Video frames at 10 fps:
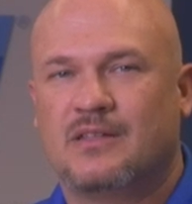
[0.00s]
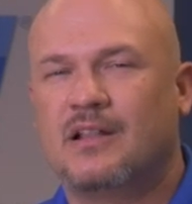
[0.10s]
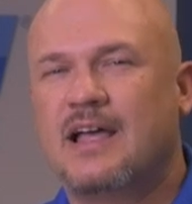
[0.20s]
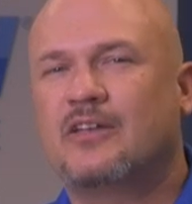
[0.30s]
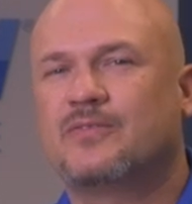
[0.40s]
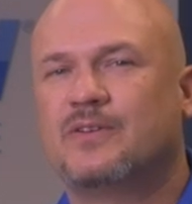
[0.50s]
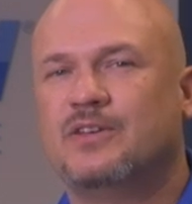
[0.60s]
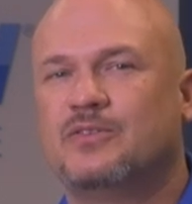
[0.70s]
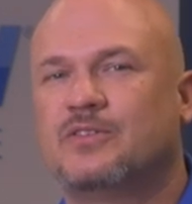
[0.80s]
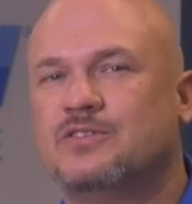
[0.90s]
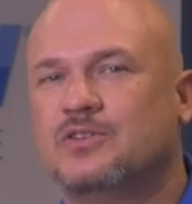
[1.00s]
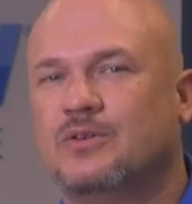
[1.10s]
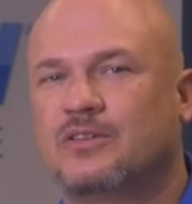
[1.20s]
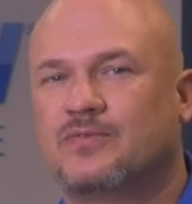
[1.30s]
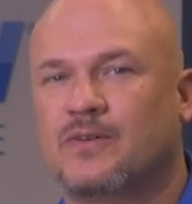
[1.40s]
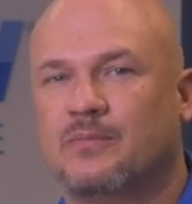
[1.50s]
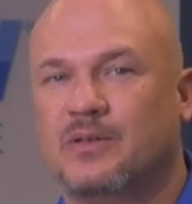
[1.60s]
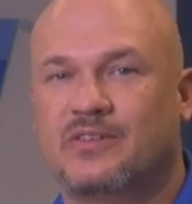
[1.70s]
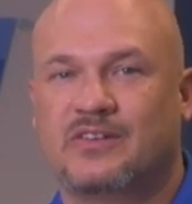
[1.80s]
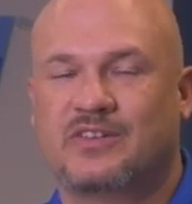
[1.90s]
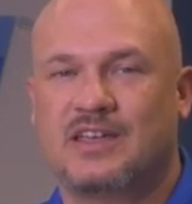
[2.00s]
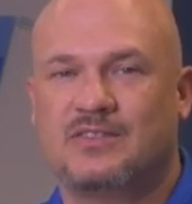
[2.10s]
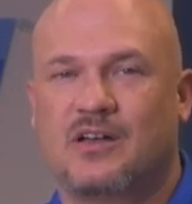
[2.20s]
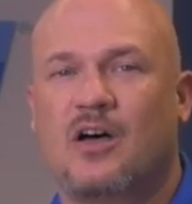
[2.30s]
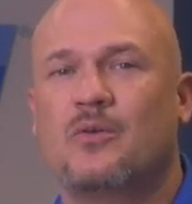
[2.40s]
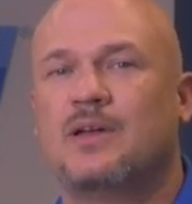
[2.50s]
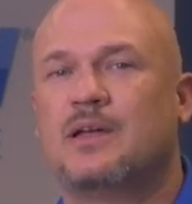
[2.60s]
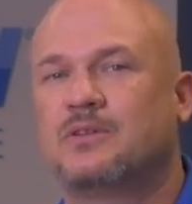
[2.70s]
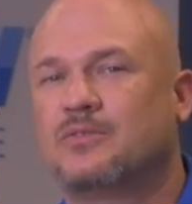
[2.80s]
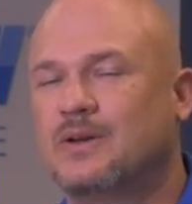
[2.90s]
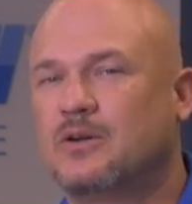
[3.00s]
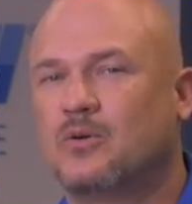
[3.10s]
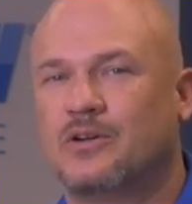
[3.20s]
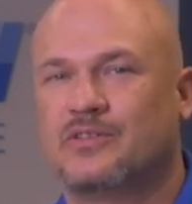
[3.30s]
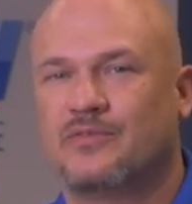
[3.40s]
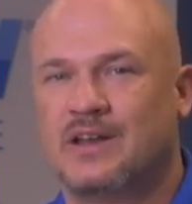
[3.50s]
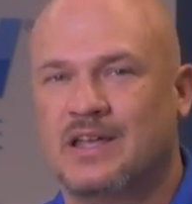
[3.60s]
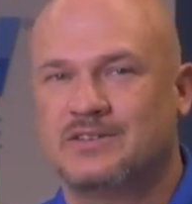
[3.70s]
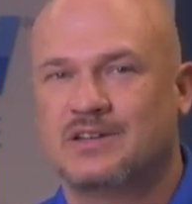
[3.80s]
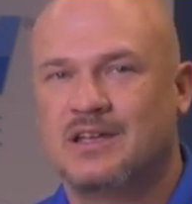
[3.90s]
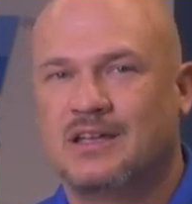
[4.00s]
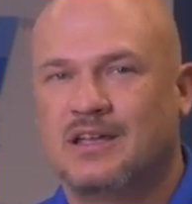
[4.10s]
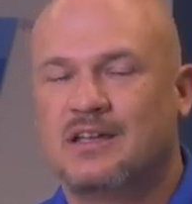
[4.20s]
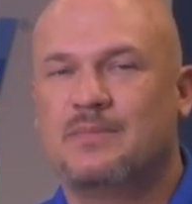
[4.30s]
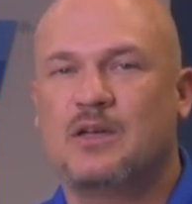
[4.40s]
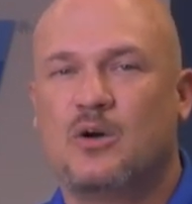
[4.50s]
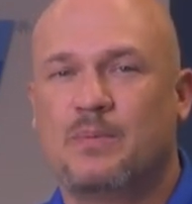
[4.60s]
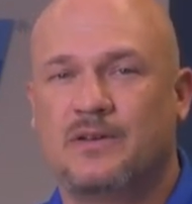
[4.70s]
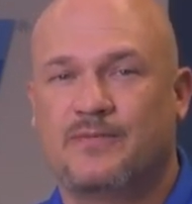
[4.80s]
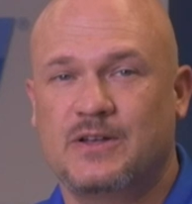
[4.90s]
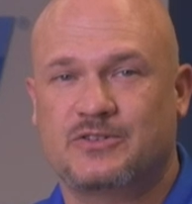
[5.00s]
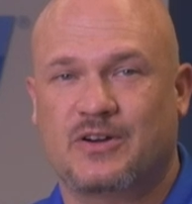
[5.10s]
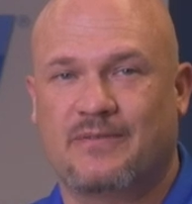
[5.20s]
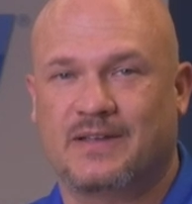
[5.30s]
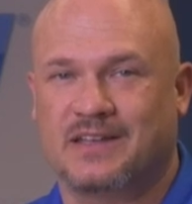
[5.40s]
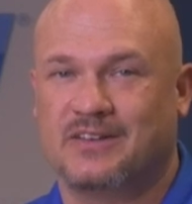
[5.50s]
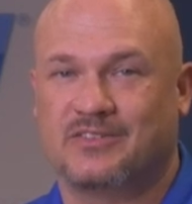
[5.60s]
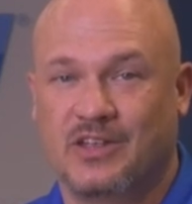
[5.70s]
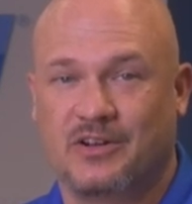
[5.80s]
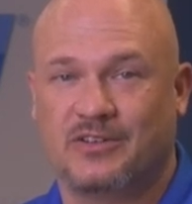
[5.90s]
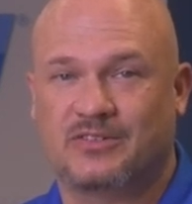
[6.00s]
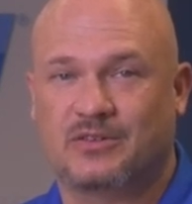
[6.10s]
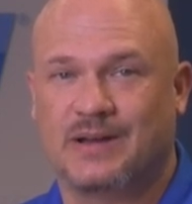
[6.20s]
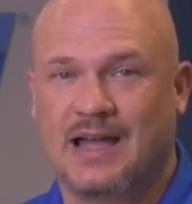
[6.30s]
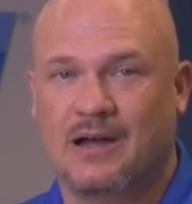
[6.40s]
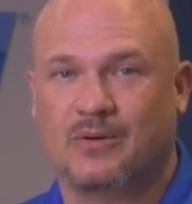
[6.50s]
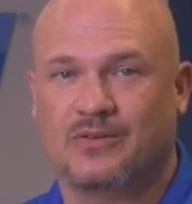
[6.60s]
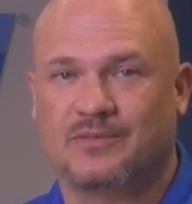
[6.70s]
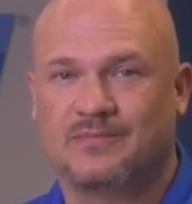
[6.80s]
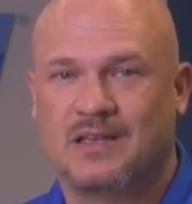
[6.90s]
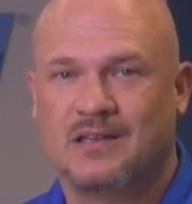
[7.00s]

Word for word: that allows for use in joints from a 1/16 all the way up to 3/4 of an inch and can be open to foot traffic in as little as 3 hours.